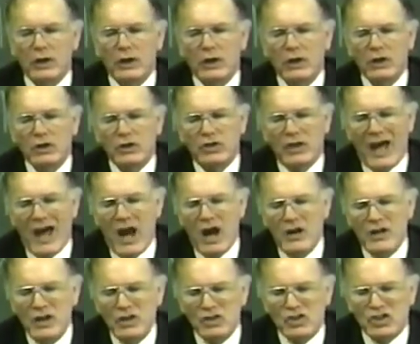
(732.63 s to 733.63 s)
tired
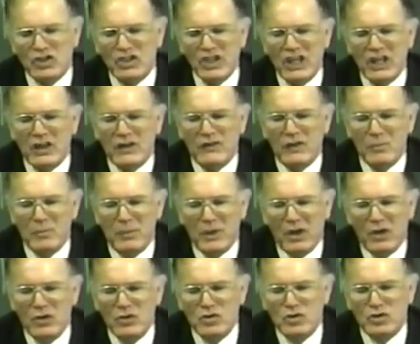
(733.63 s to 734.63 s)
and sick of the
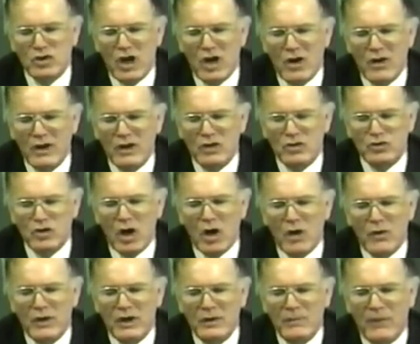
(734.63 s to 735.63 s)
bitter
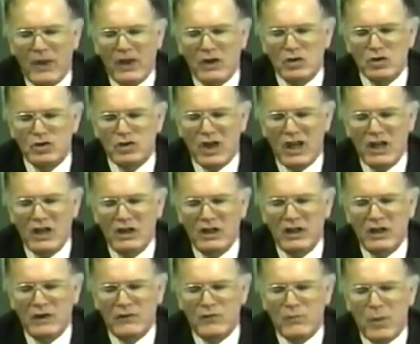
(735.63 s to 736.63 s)
jarring and jangling
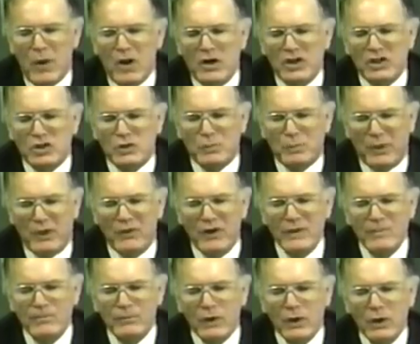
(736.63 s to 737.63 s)
of party spirit,
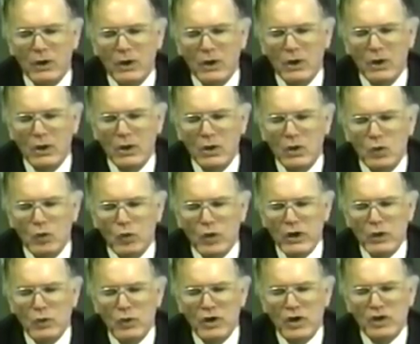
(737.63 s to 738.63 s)
we
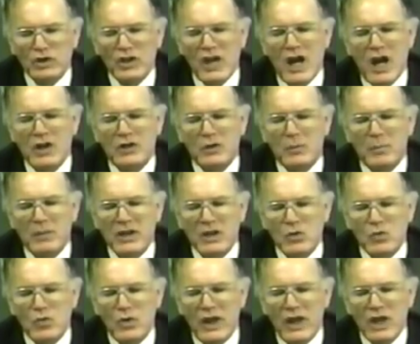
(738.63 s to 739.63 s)
would desire to be at
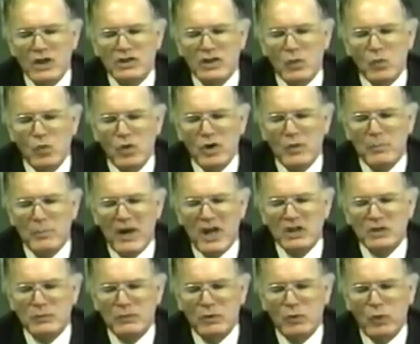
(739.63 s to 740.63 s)
rest, and where
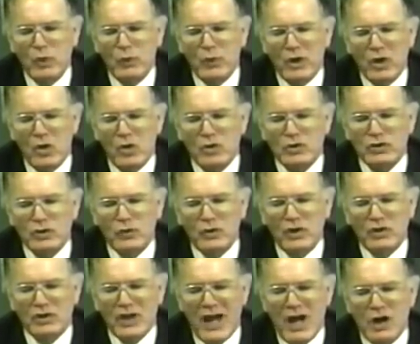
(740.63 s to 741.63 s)
possible, we would also
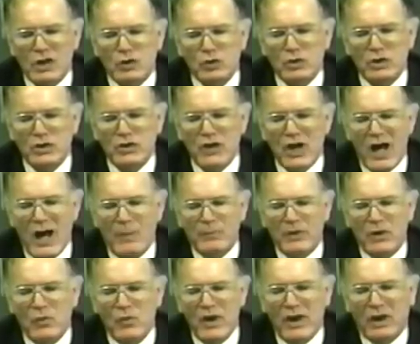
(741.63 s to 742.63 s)
desire to adopt
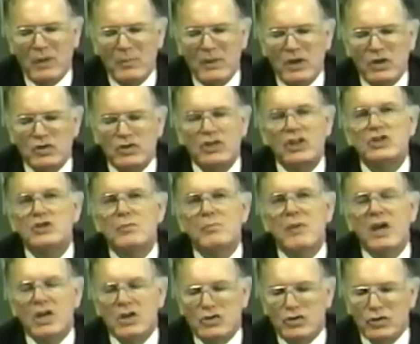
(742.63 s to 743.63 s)
and recommend such
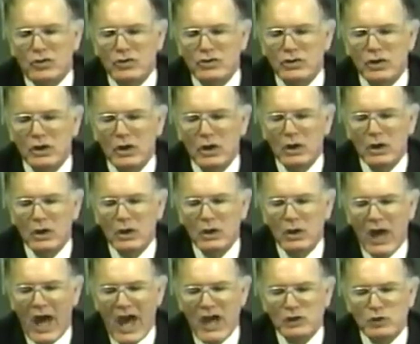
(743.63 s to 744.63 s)
measures
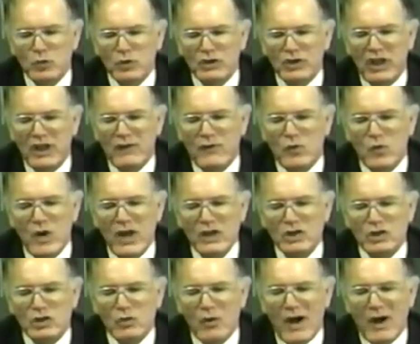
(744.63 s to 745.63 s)
as would give rest
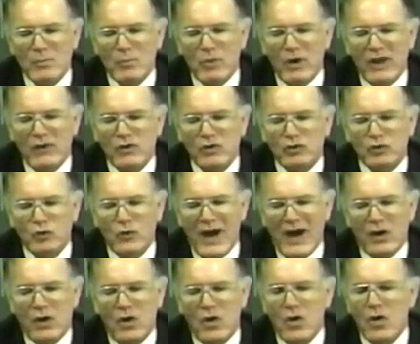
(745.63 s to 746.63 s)
to our brethren
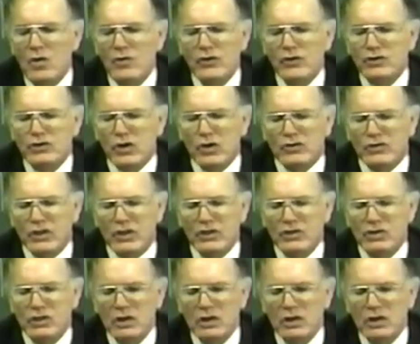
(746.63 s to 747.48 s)
throughout all the churches,